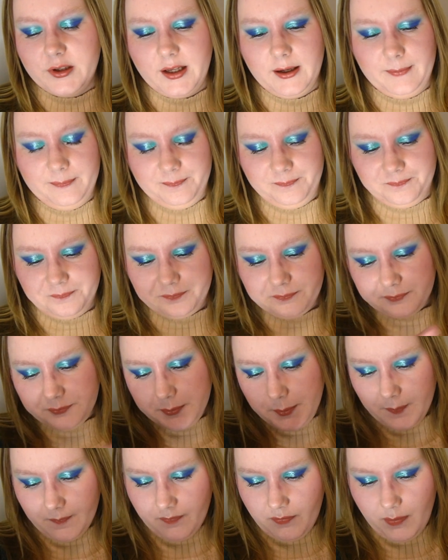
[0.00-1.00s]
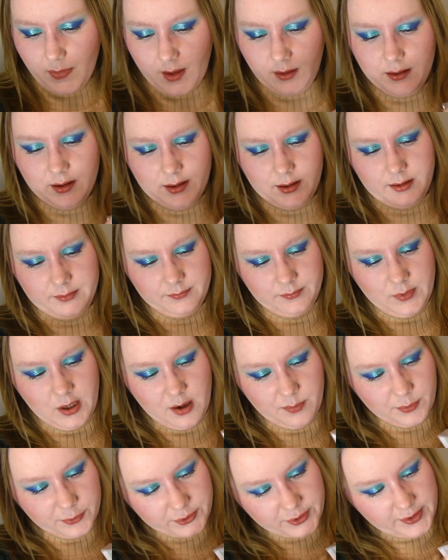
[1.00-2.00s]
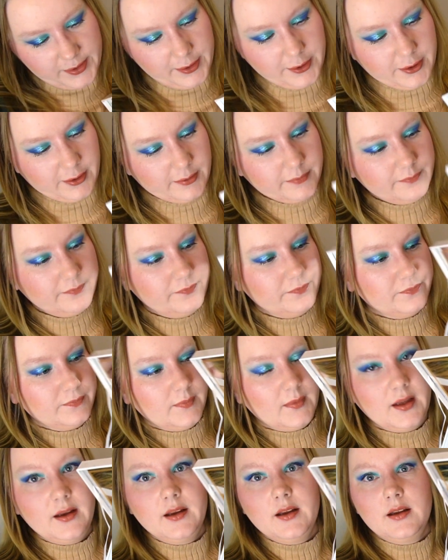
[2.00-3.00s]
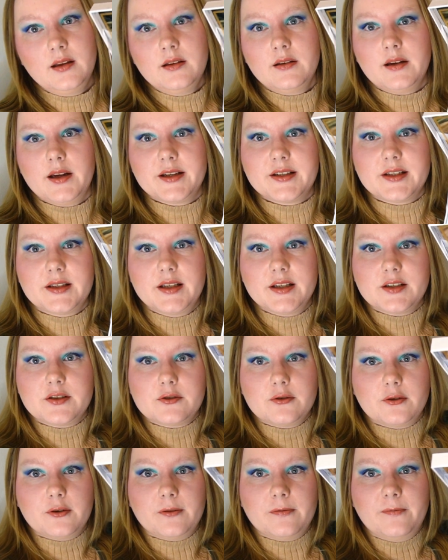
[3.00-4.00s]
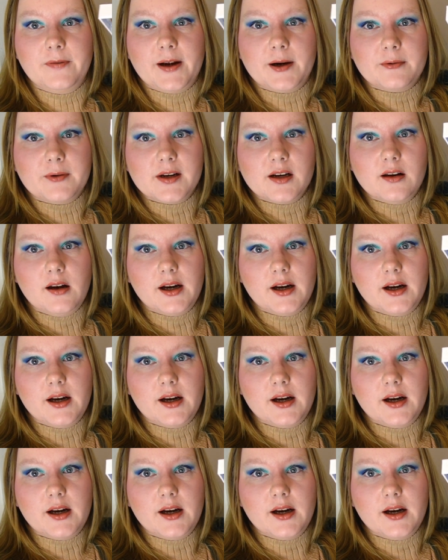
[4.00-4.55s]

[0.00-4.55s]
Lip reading: the upper tier has this sort of very